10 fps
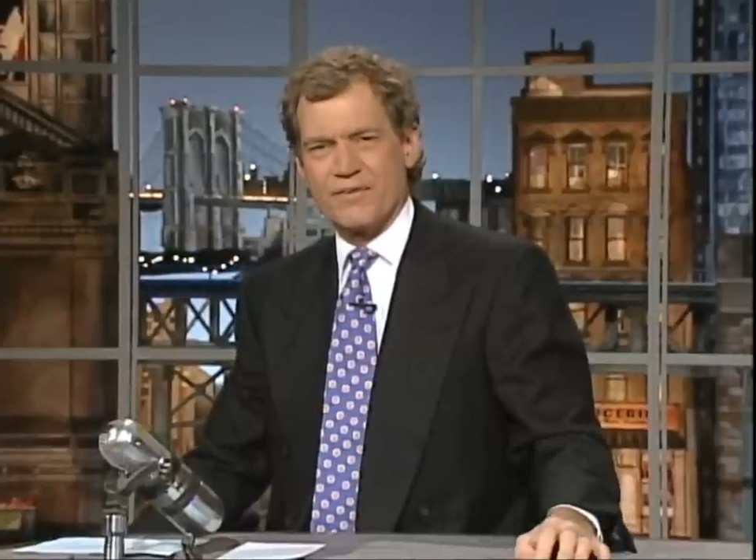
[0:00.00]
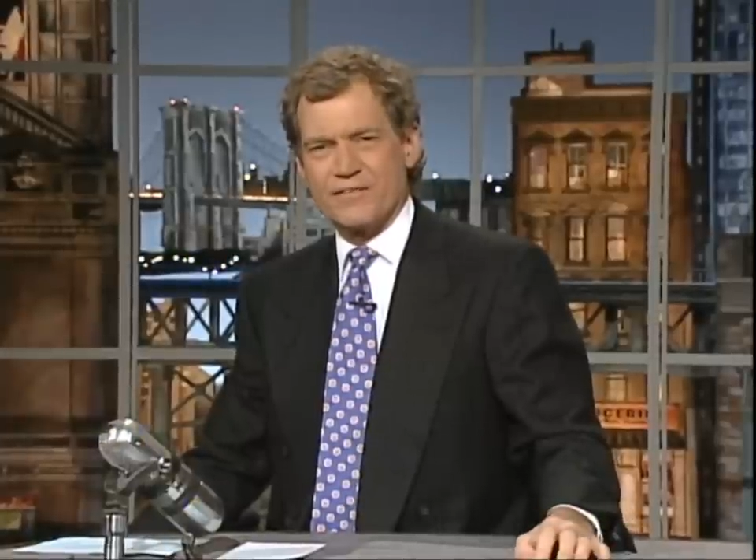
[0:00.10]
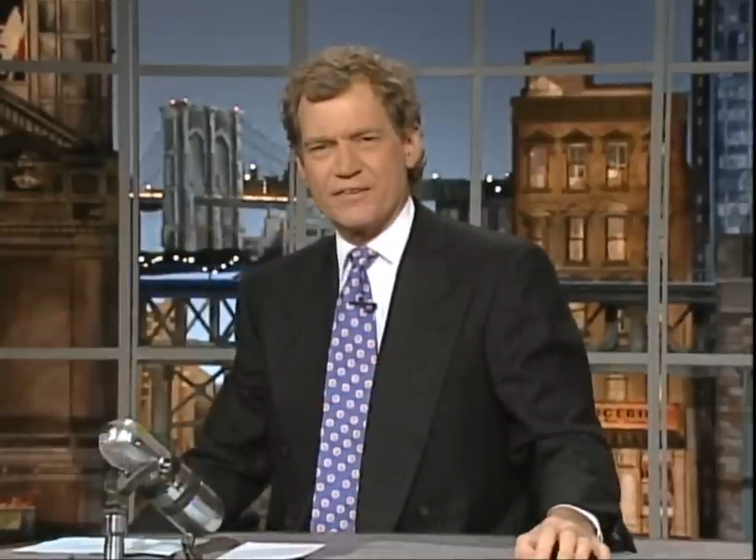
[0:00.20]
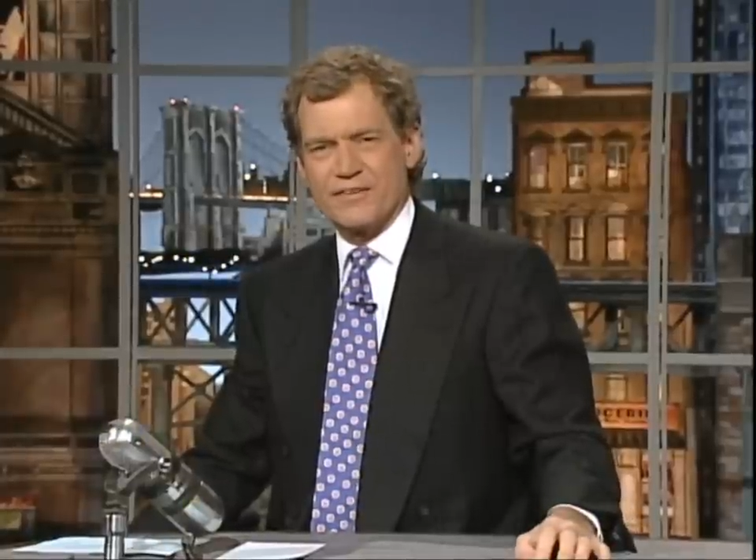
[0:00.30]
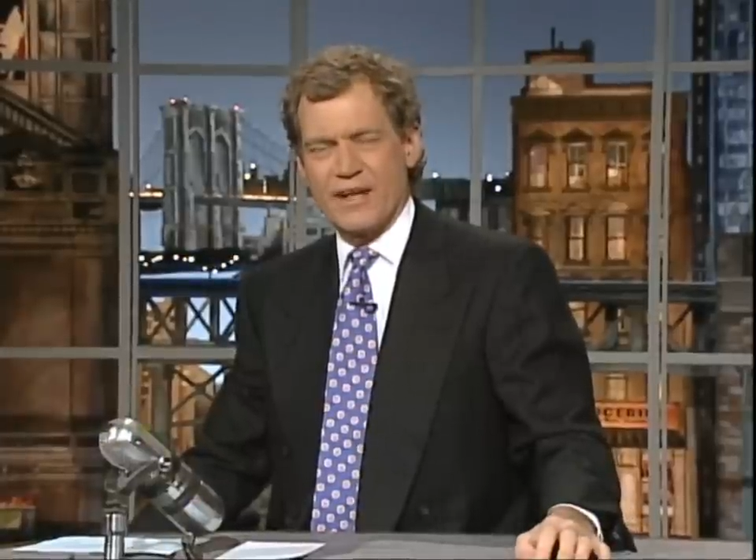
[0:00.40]

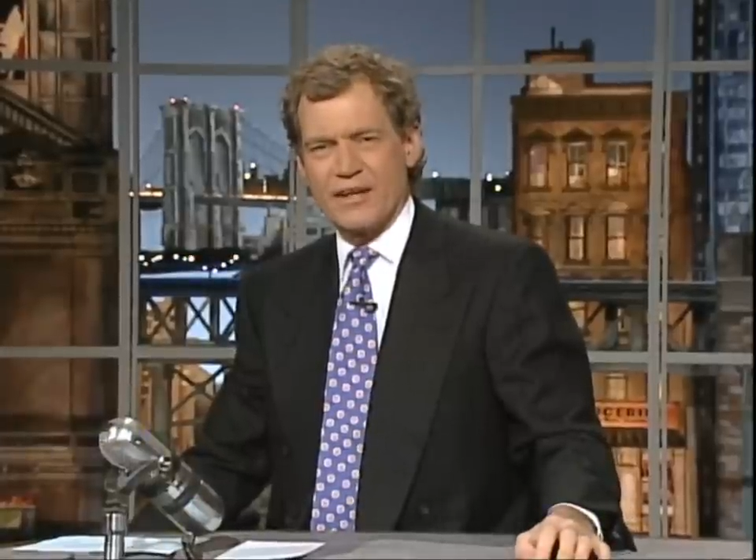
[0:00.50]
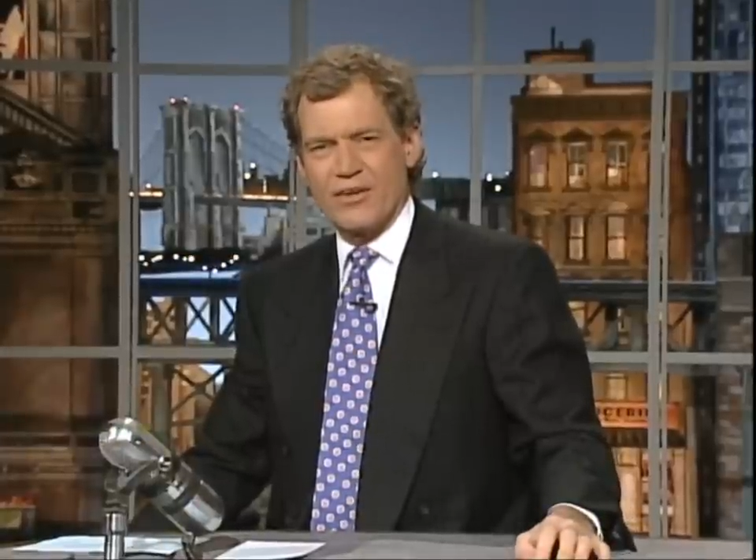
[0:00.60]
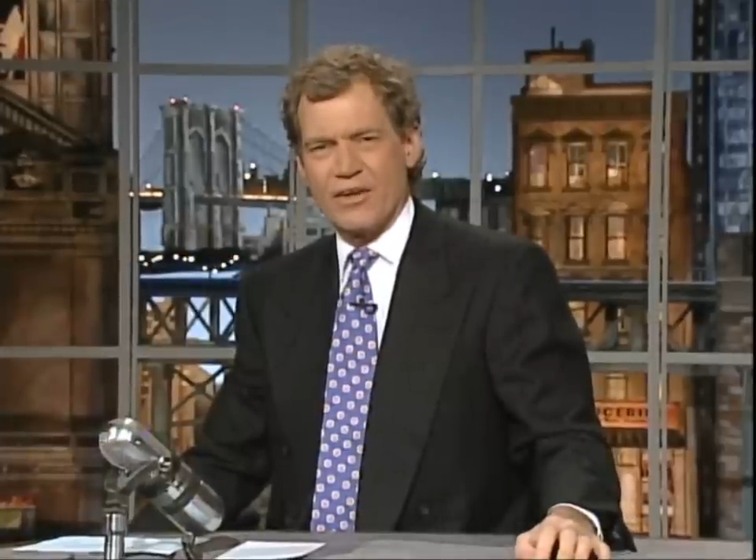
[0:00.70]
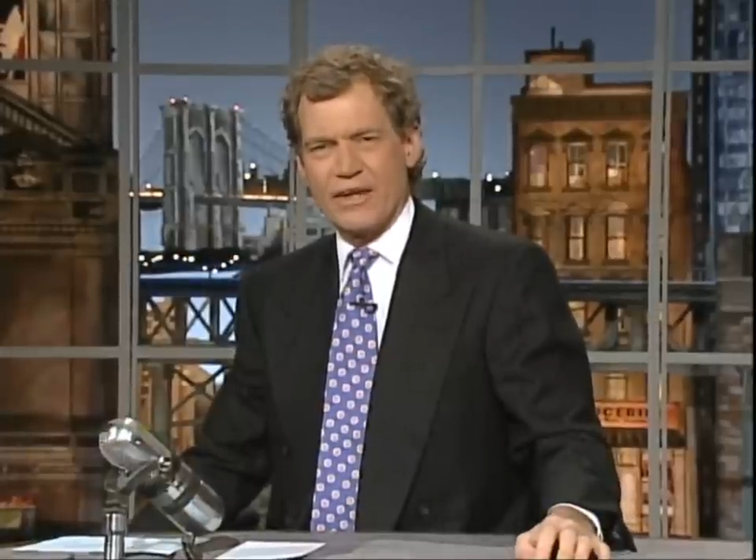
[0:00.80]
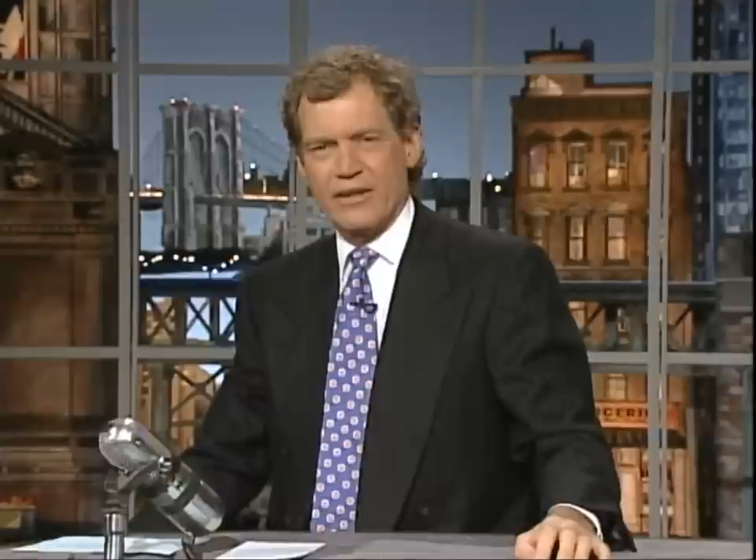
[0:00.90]
Physics night
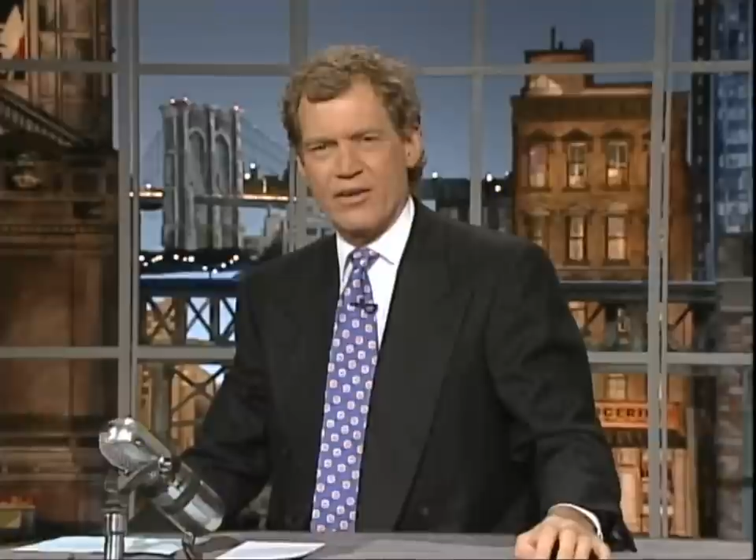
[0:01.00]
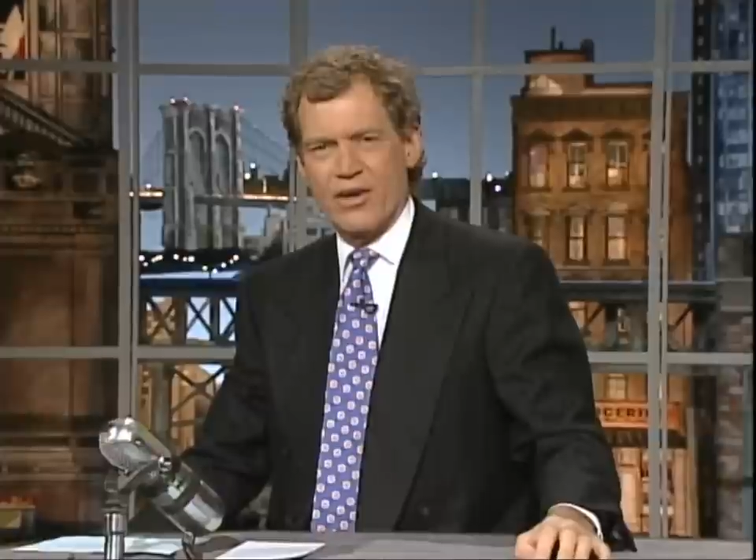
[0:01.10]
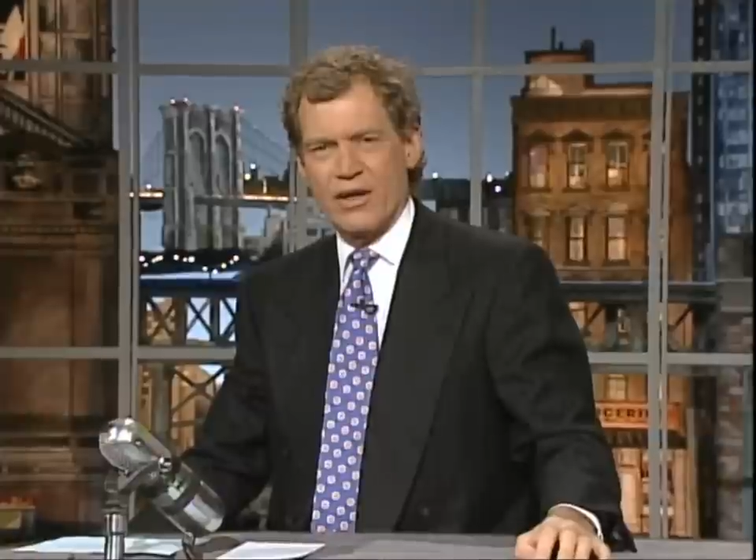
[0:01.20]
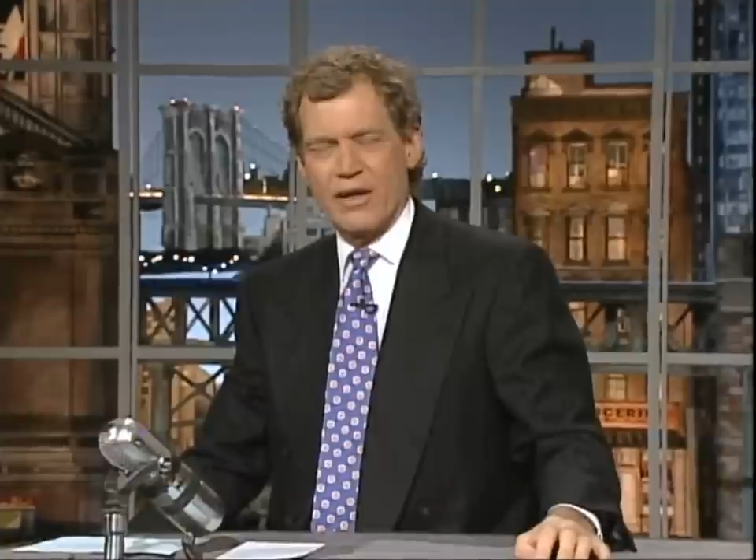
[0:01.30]
all night long.